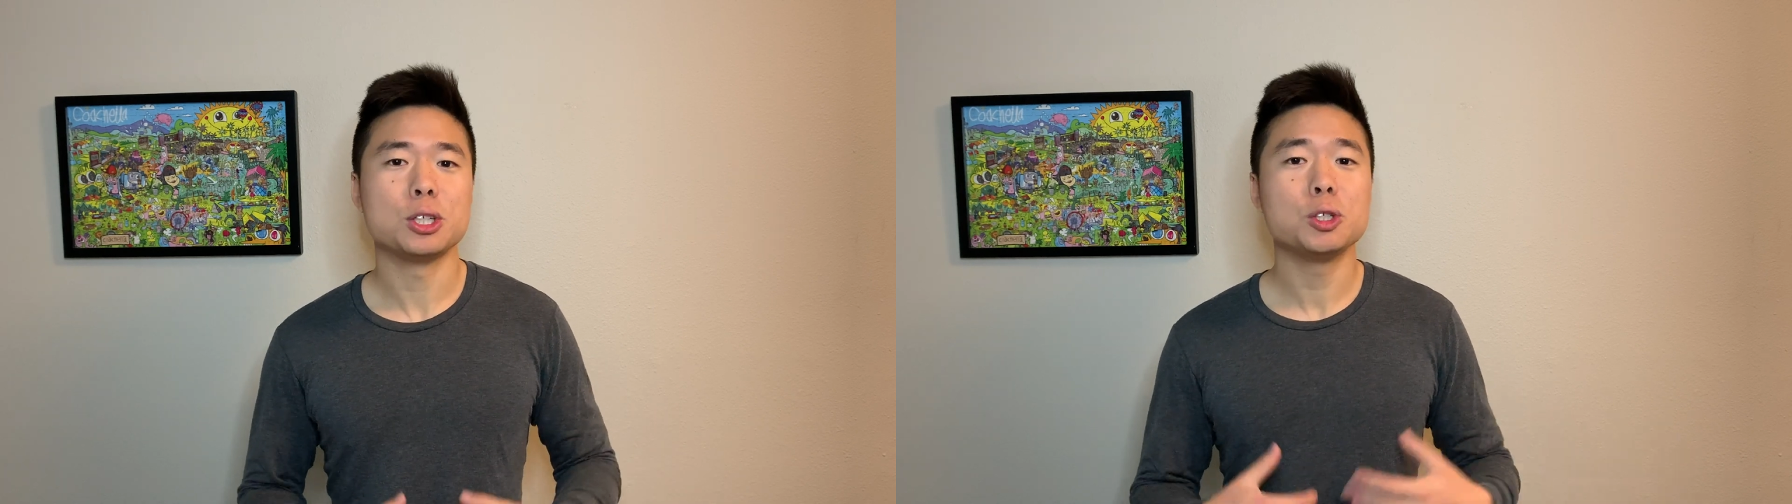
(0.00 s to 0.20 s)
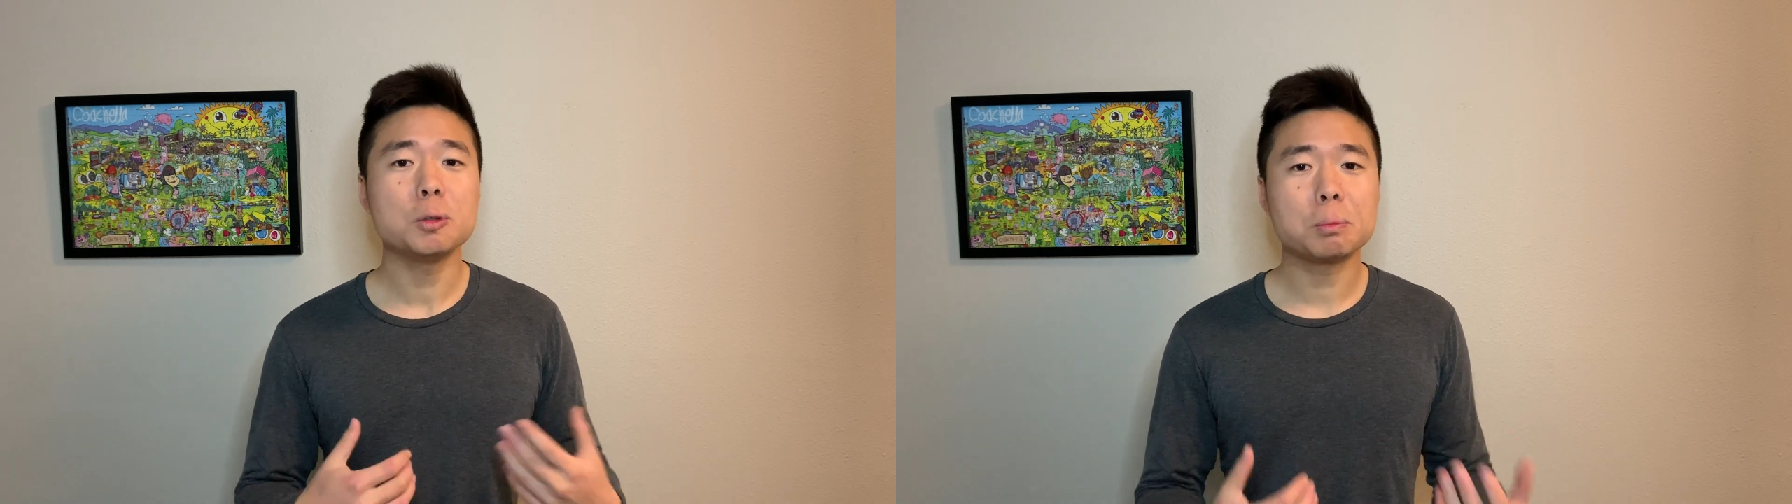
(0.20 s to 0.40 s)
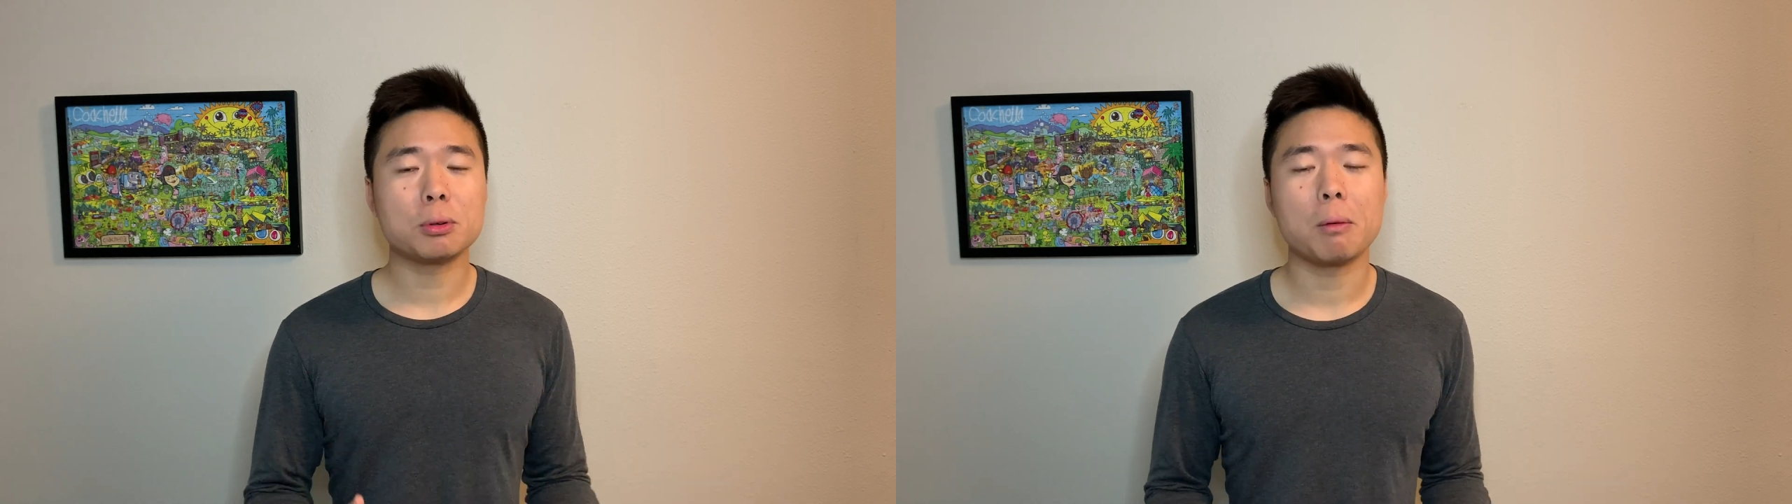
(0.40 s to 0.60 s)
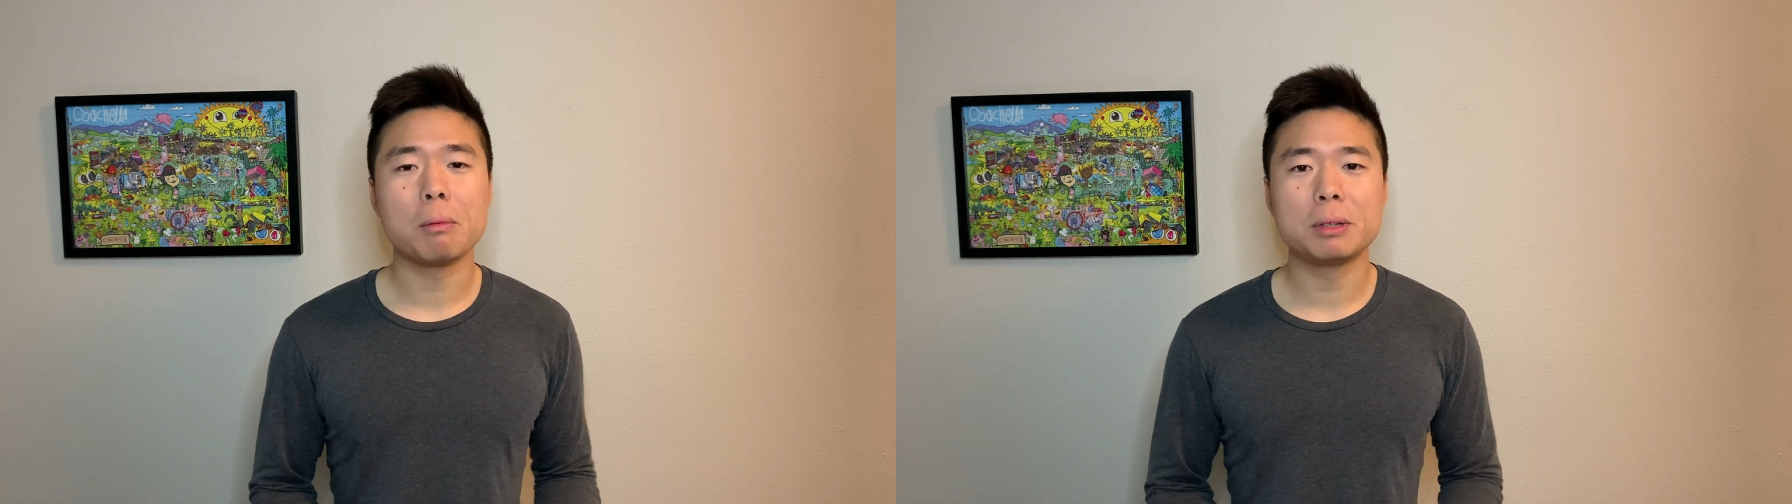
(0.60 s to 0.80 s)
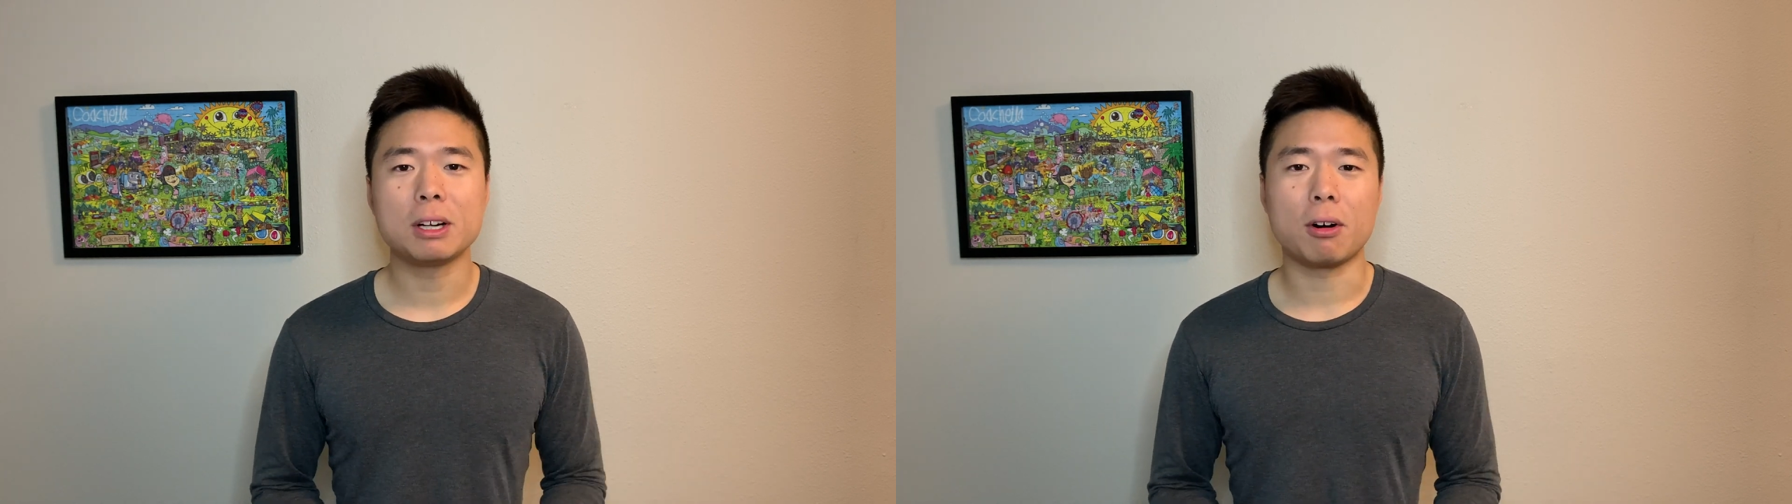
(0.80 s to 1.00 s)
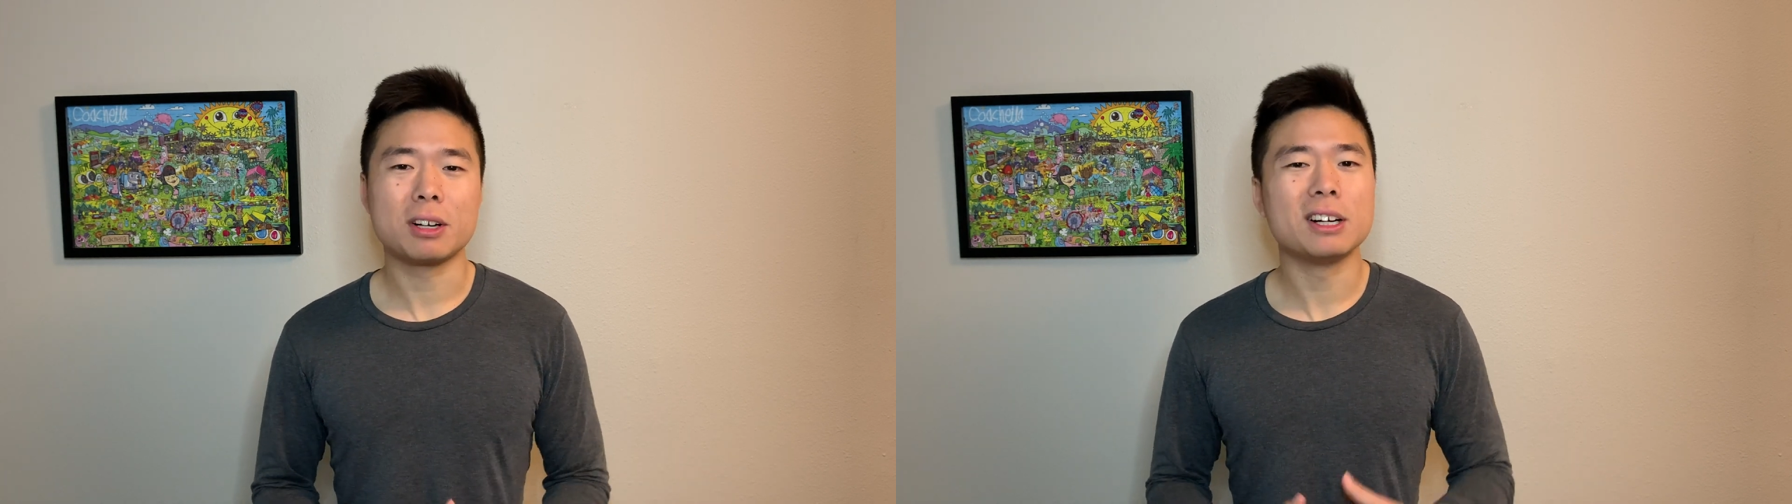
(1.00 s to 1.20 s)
You probably already